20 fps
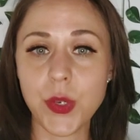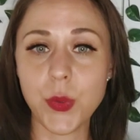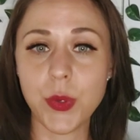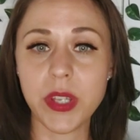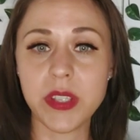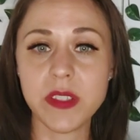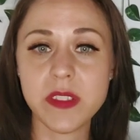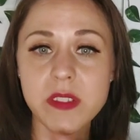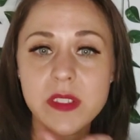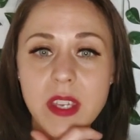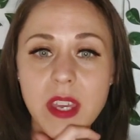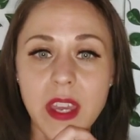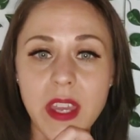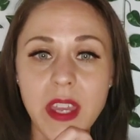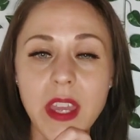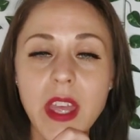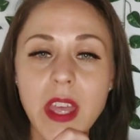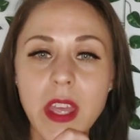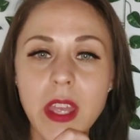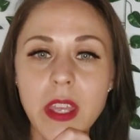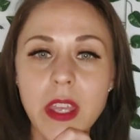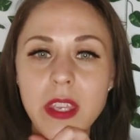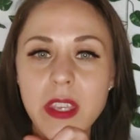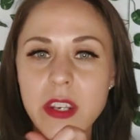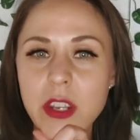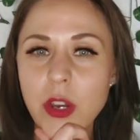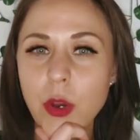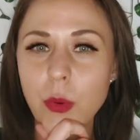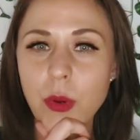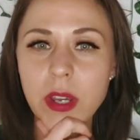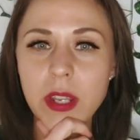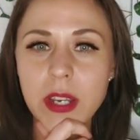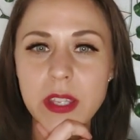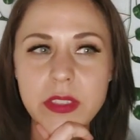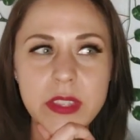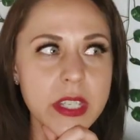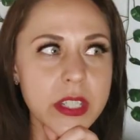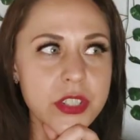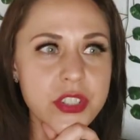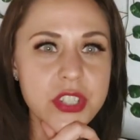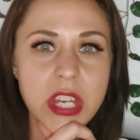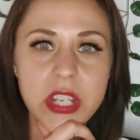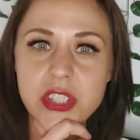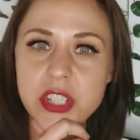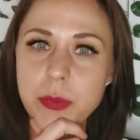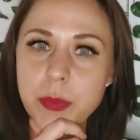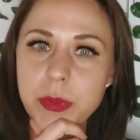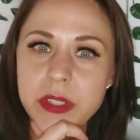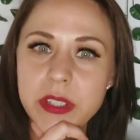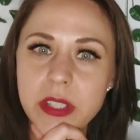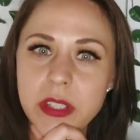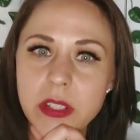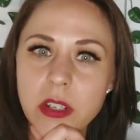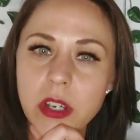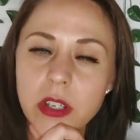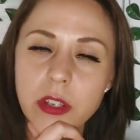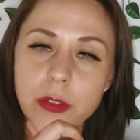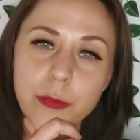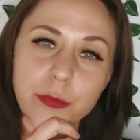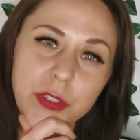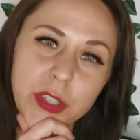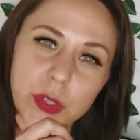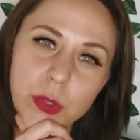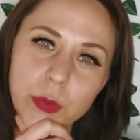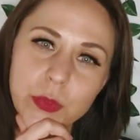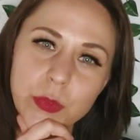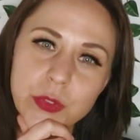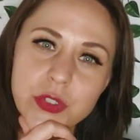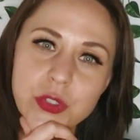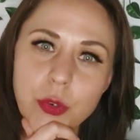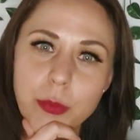you and say, you know what, I think ChatGPT got confused,